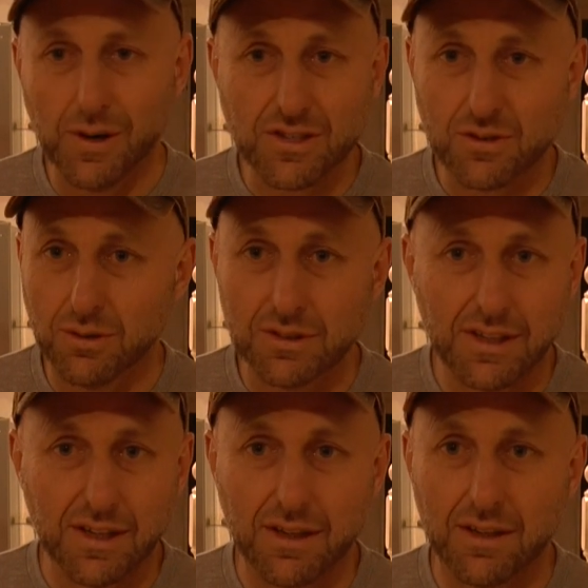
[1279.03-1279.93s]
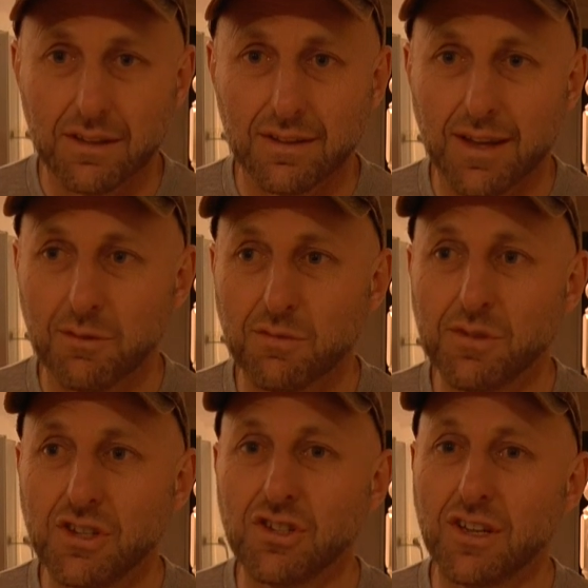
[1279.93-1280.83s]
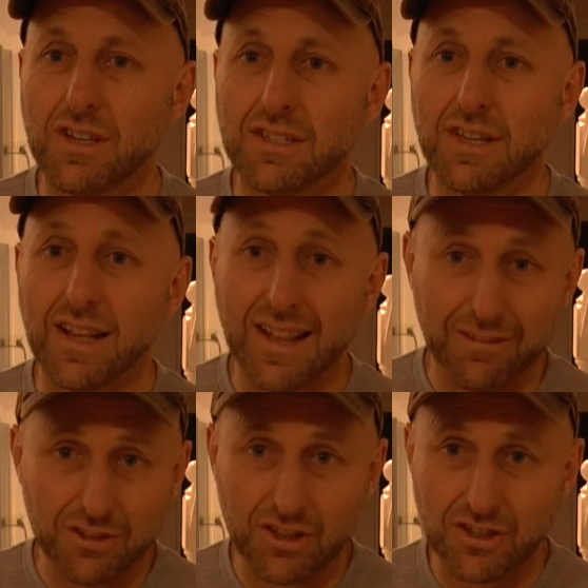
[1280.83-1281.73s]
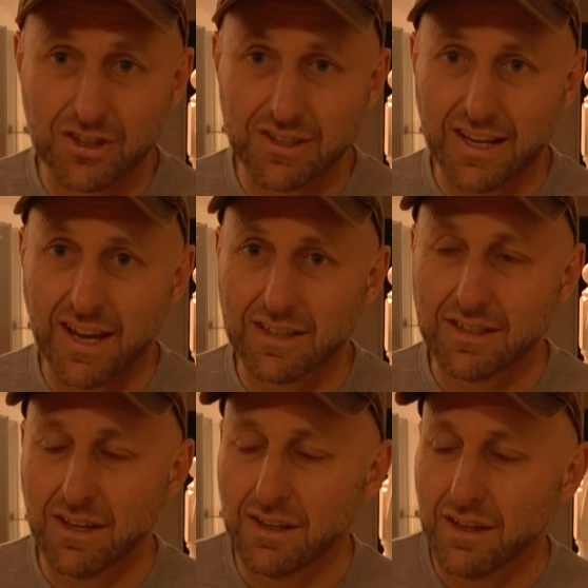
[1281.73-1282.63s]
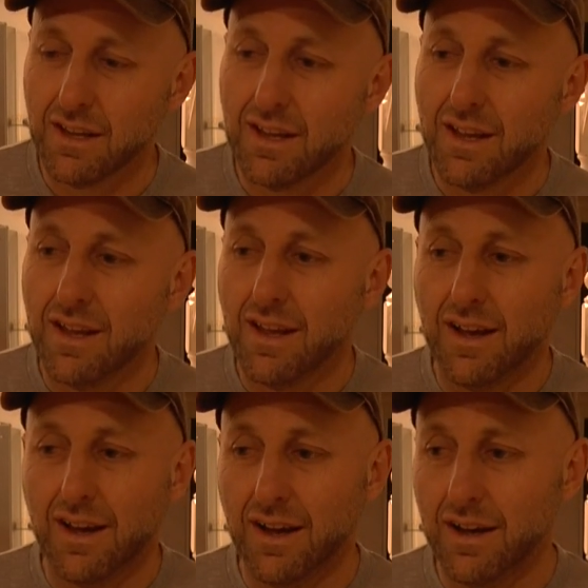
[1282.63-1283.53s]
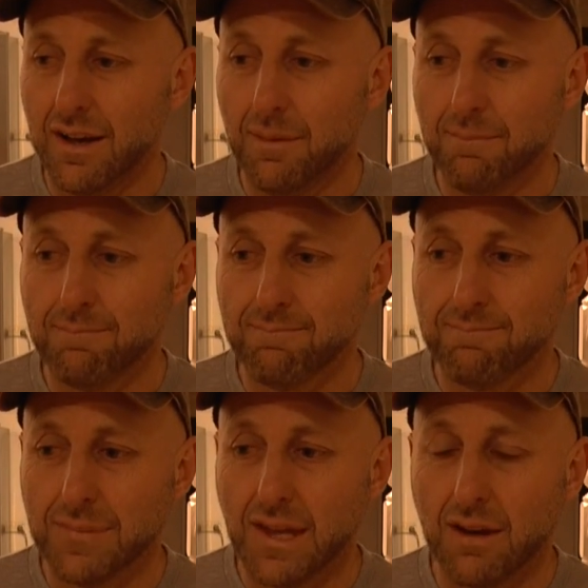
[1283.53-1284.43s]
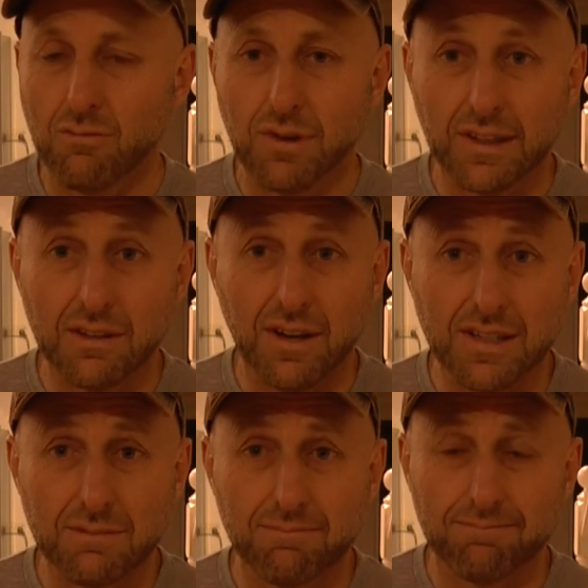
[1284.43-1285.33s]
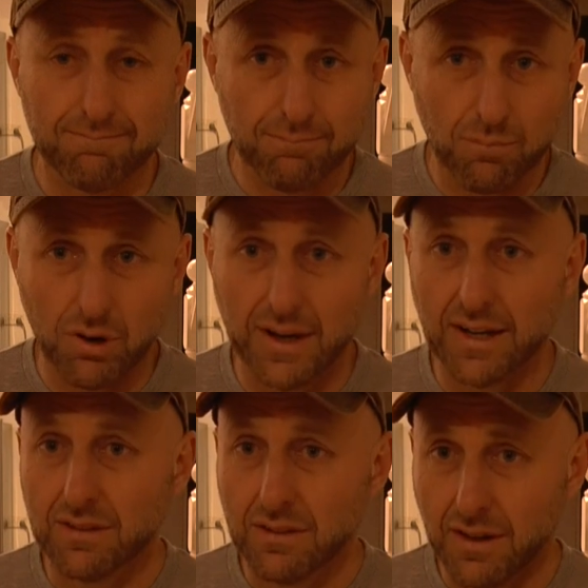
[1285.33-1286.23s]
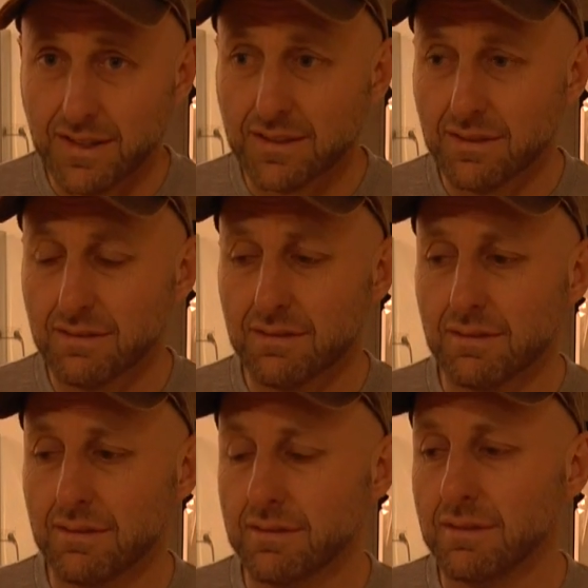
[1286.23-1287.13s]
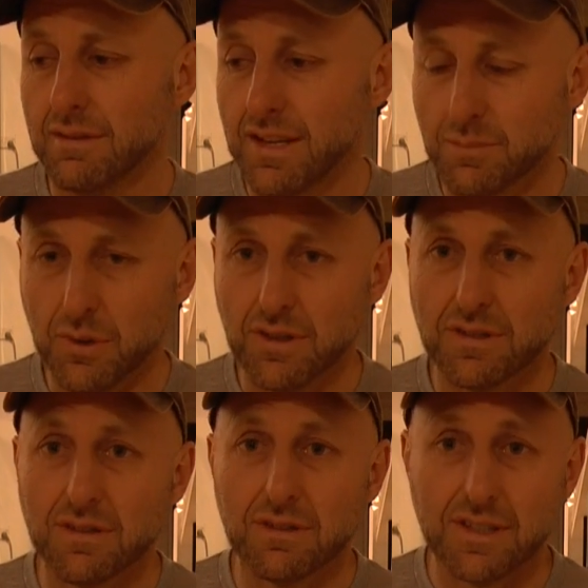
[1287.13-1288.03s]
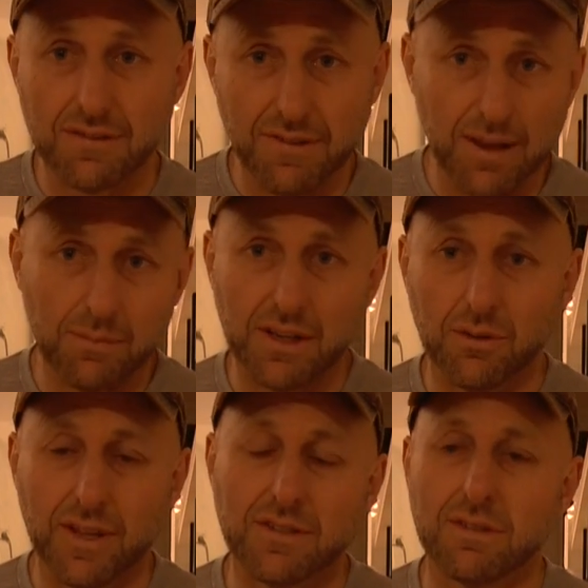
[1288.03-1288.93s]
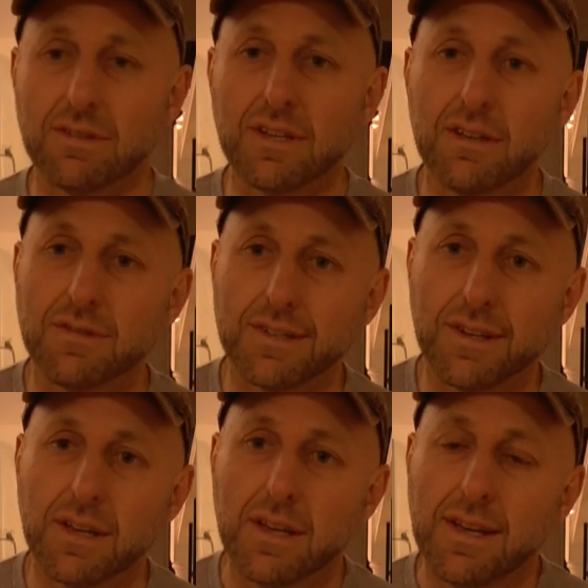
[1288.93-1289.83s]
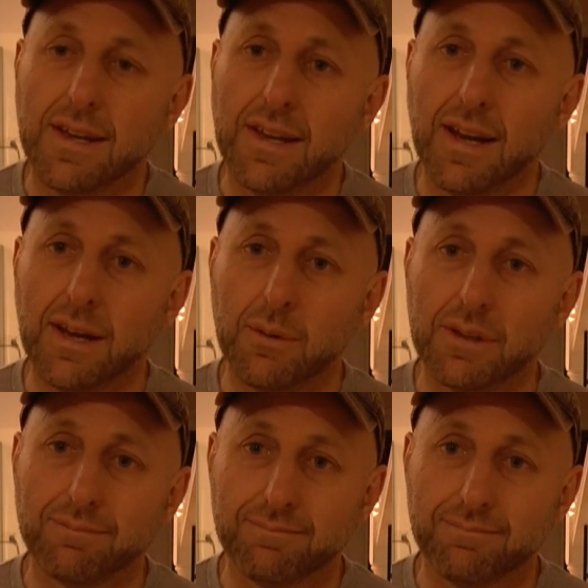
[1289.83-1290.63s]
talk to you, comes from New Jersey, love the New Jersey accent. Yeah, really nice product, nice person, nice family and all that sort of stuff. So anyway,